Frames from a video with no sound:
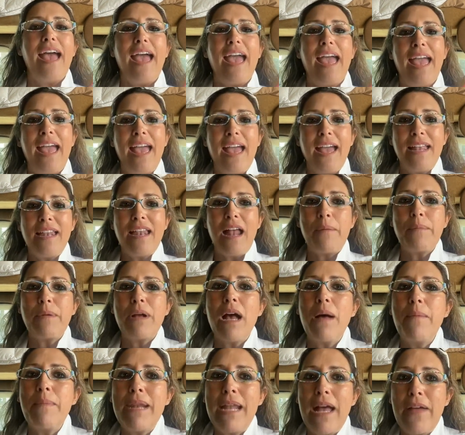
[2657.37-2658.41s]
and I'm
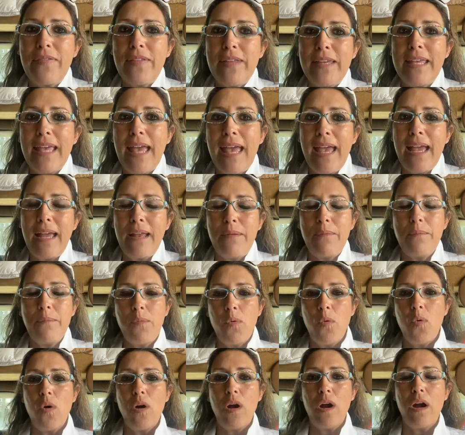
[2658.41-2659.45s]
coming out the gate
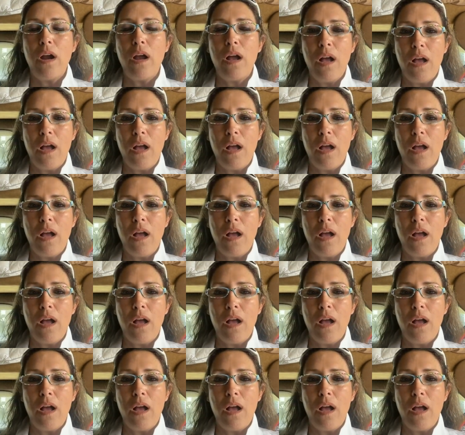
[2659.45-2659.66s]
more